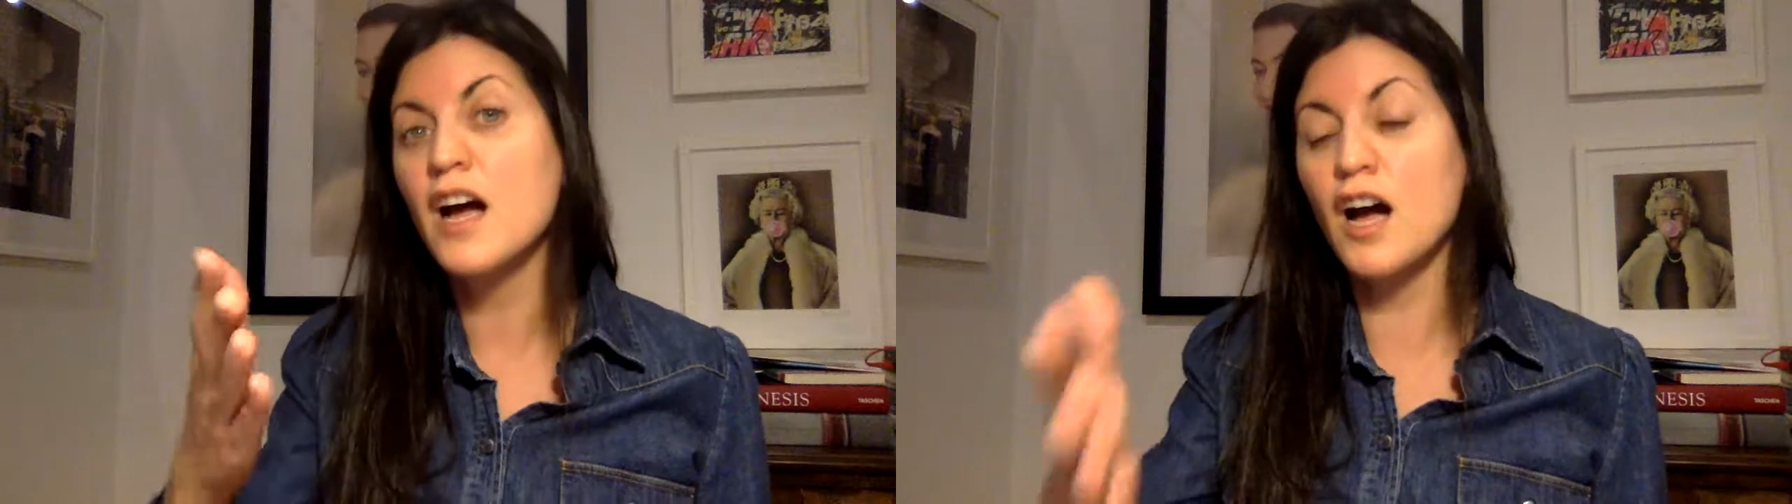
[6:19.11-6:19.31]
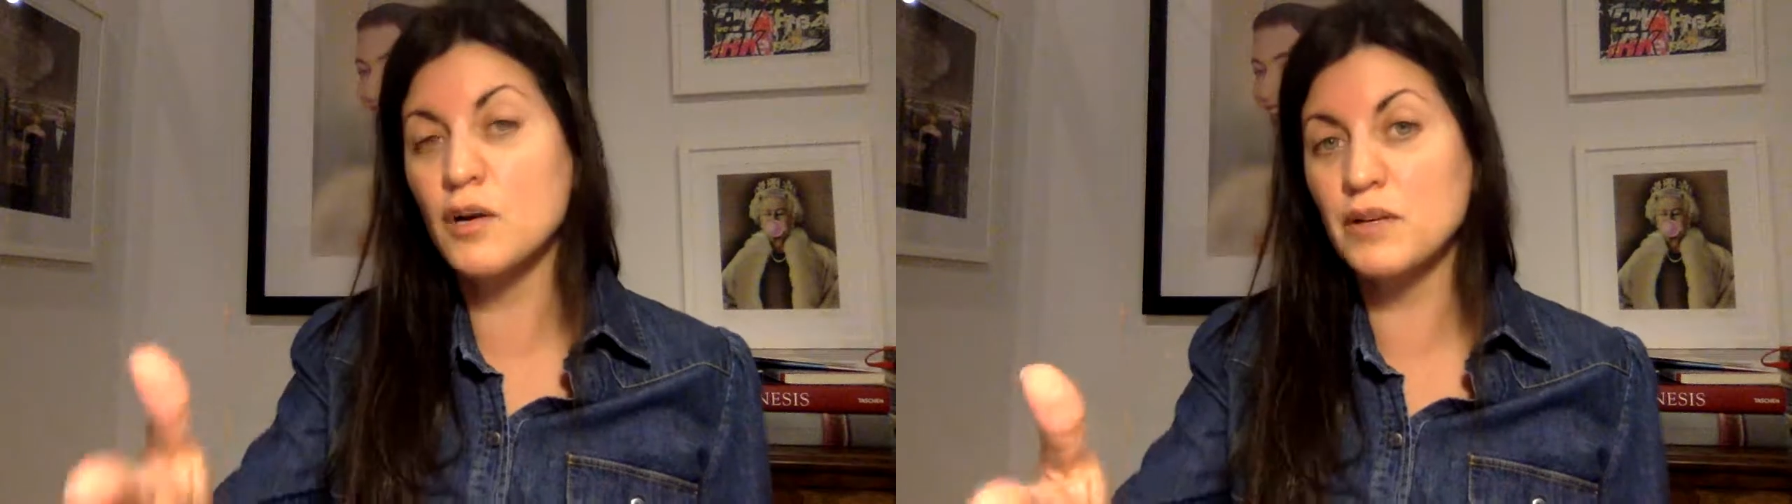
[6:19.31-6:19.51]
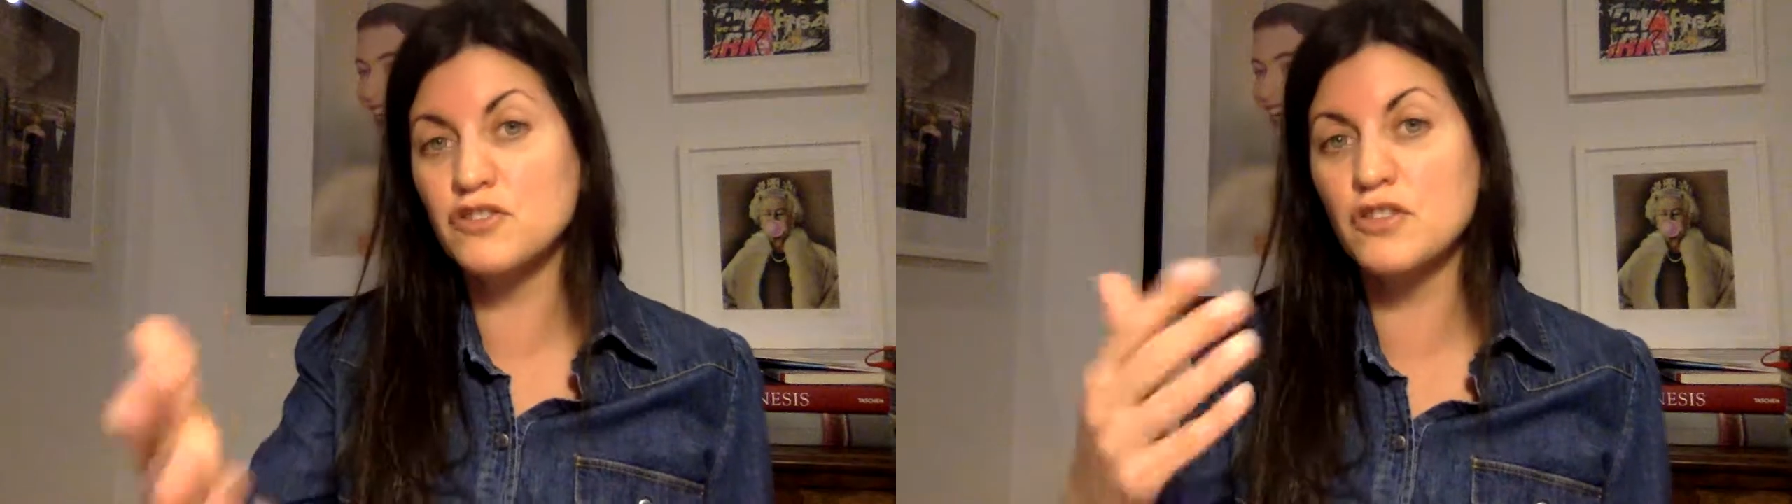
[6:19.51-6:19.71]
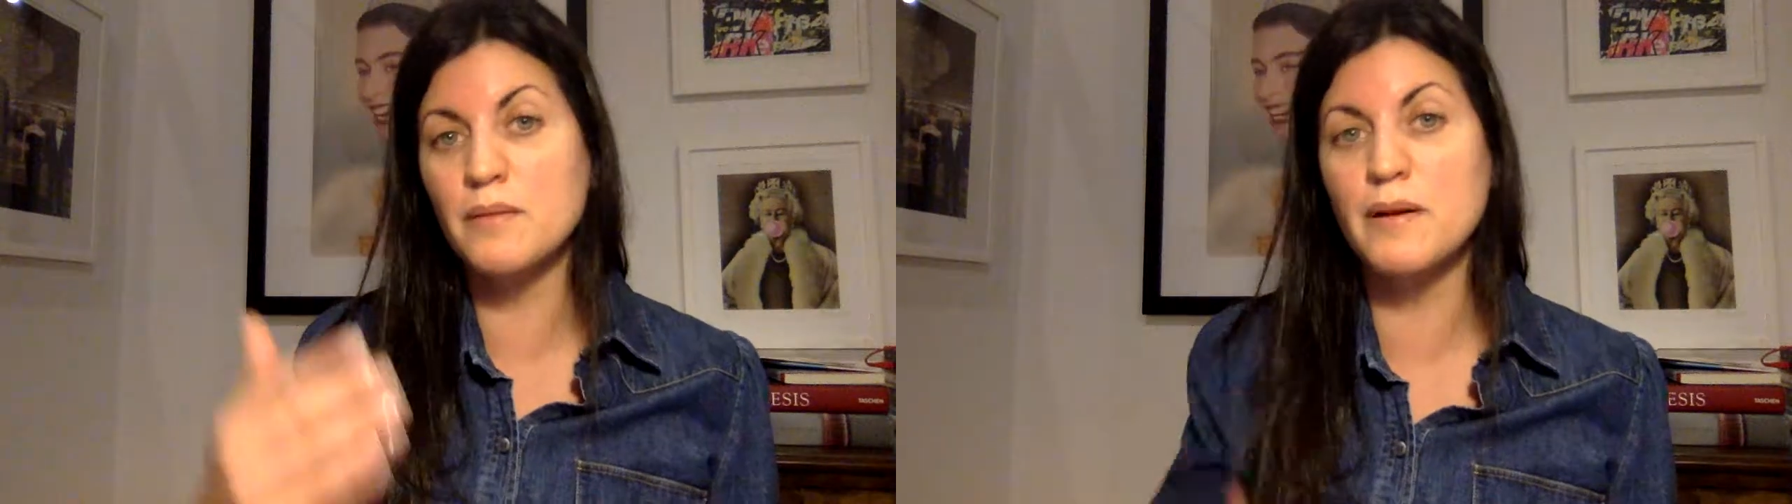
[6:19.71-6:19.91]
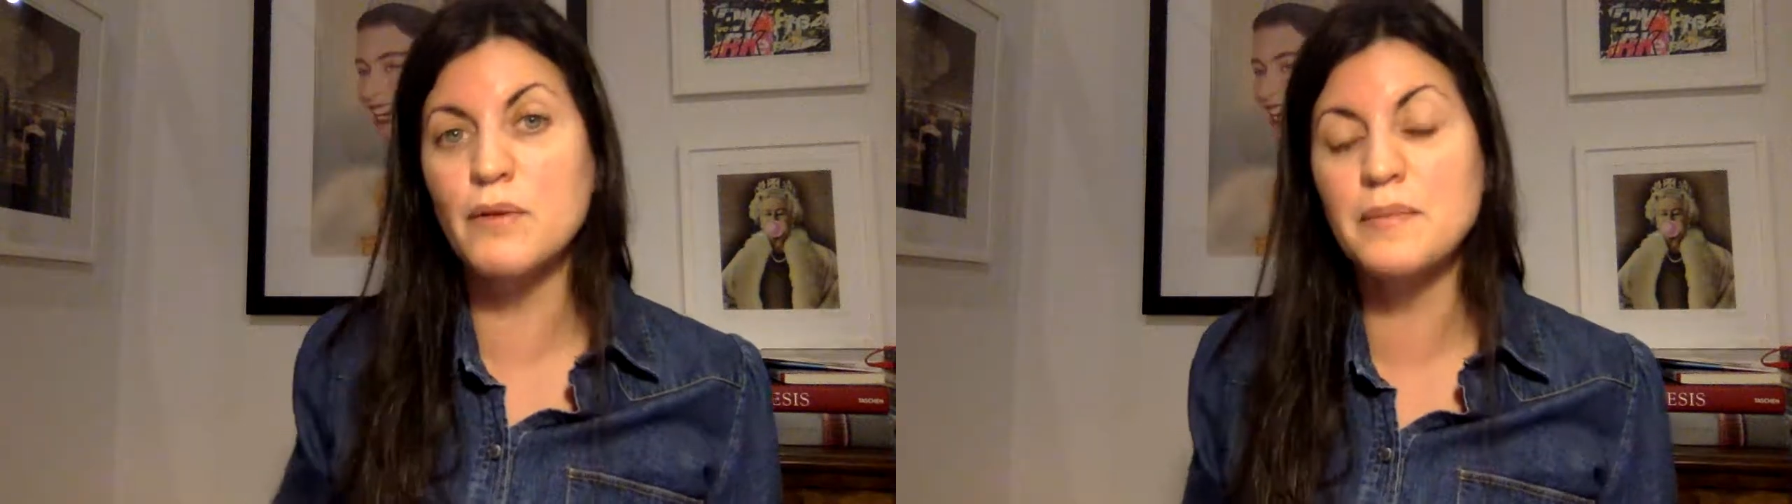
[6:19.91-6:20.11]
a question on
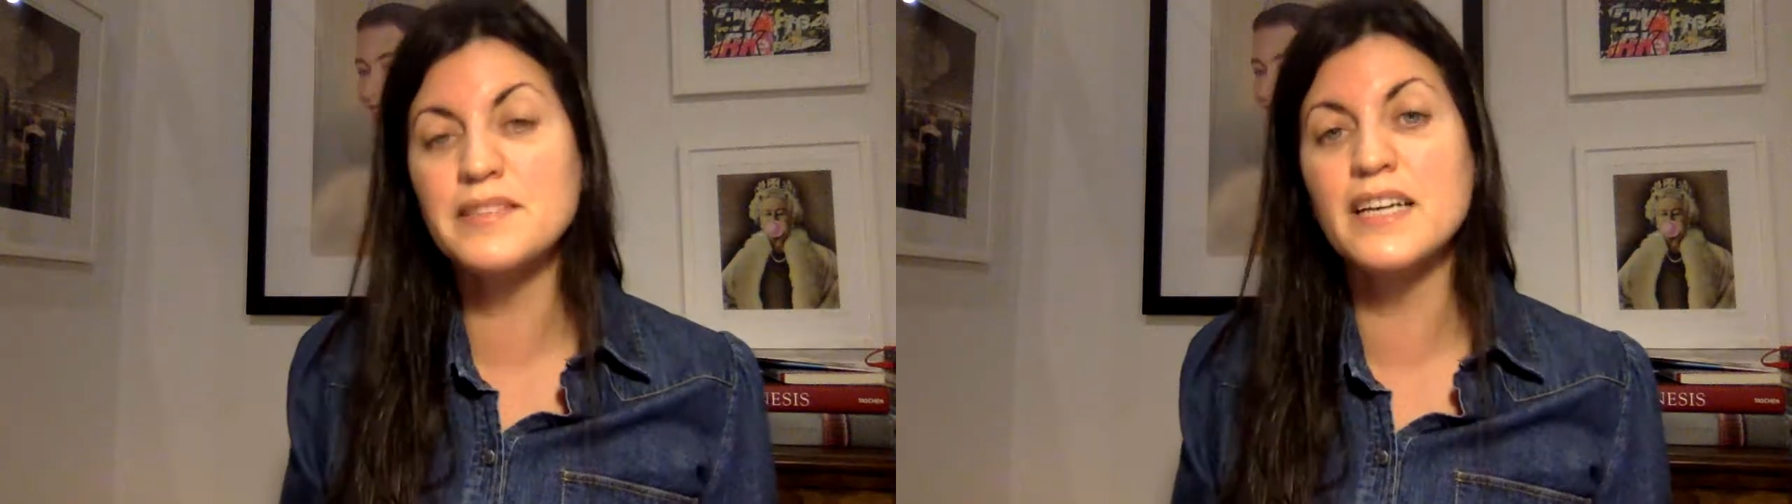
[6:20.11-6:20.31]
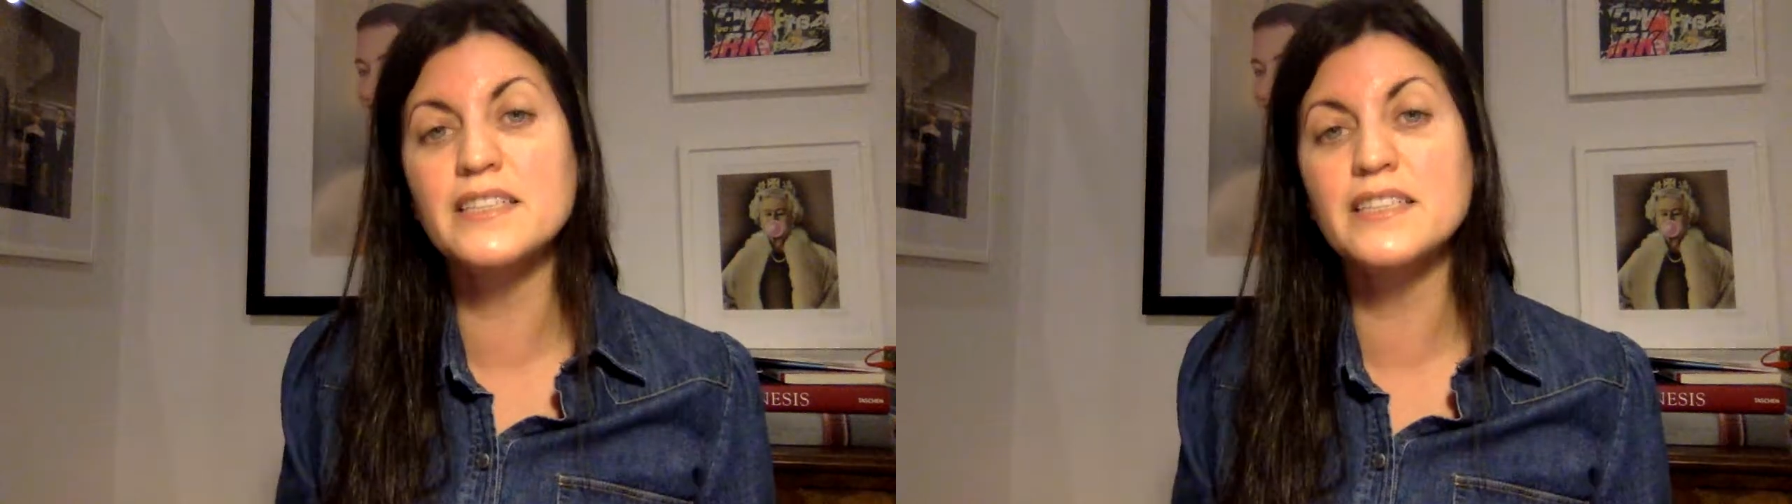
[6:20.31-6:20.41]
my website,